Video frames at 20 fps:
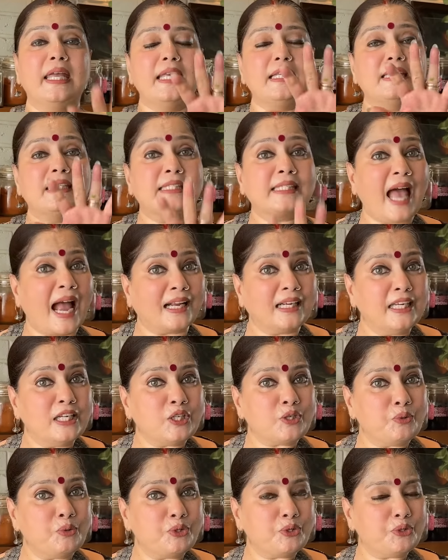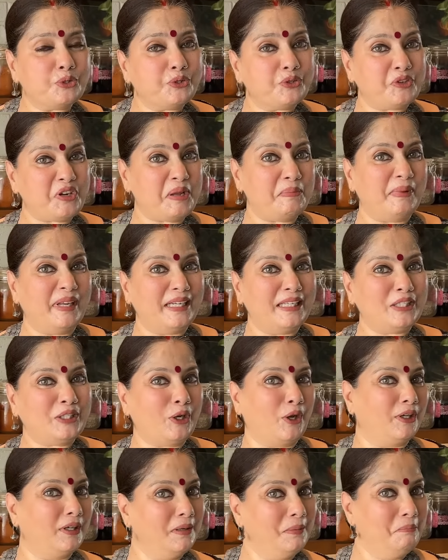exactly 2 to 3 minutes
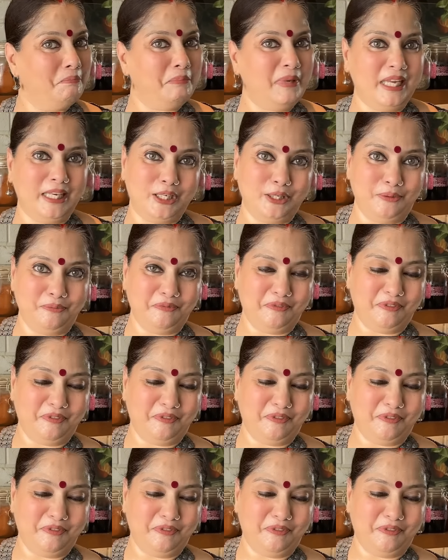on a medium